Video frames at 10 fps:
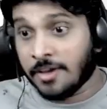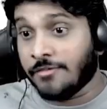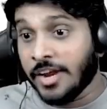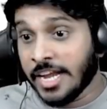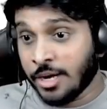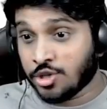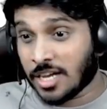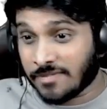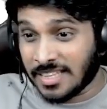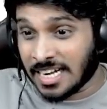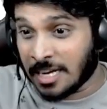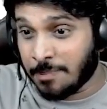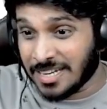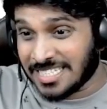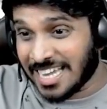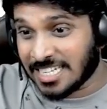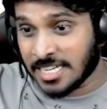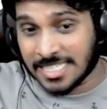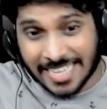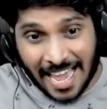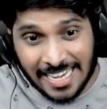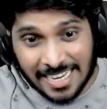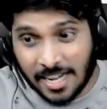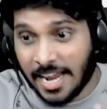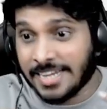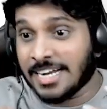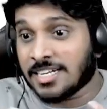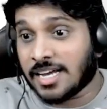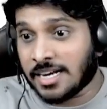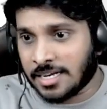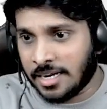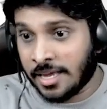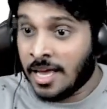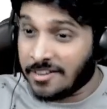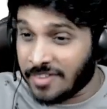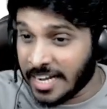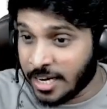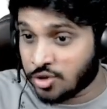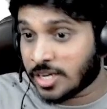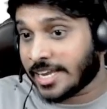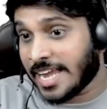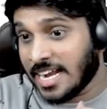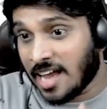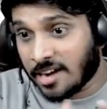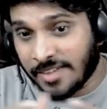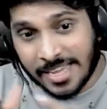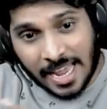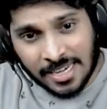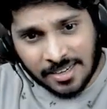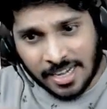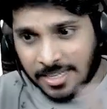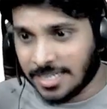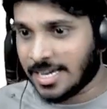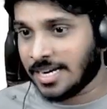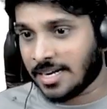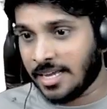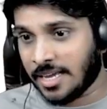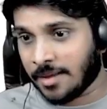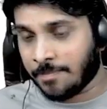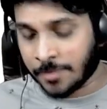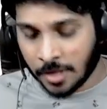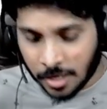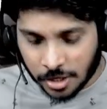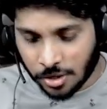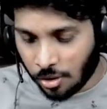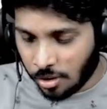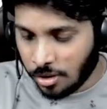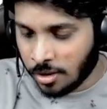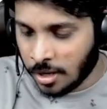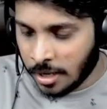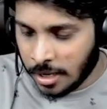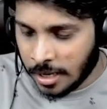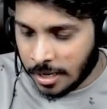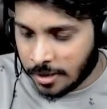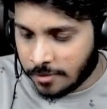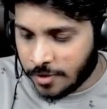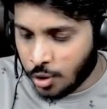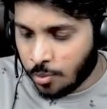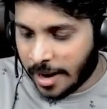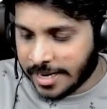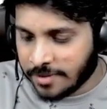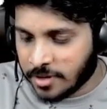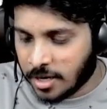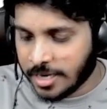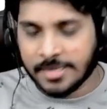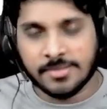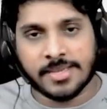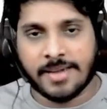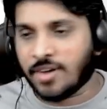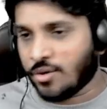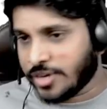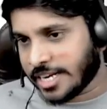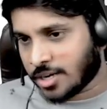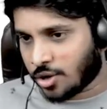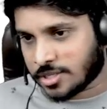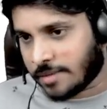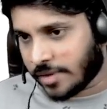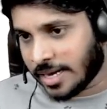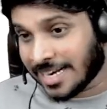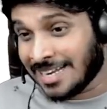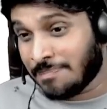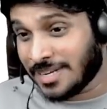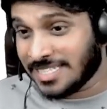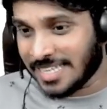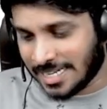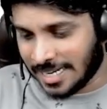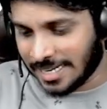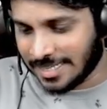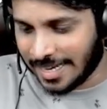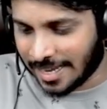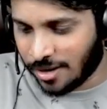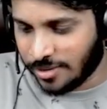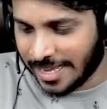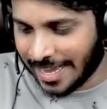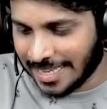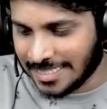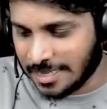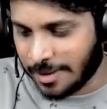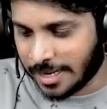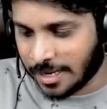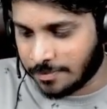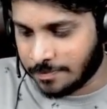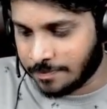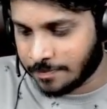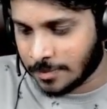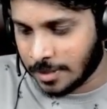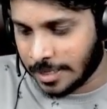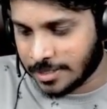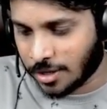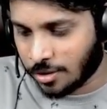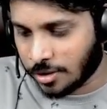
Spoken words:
We need to check whether depreciation is calculated correctly. We need to check NRV calculated correctly. You know, you might have heard in CA Foundation or somewhere, depreciation is an accounting estimate. Yes or no?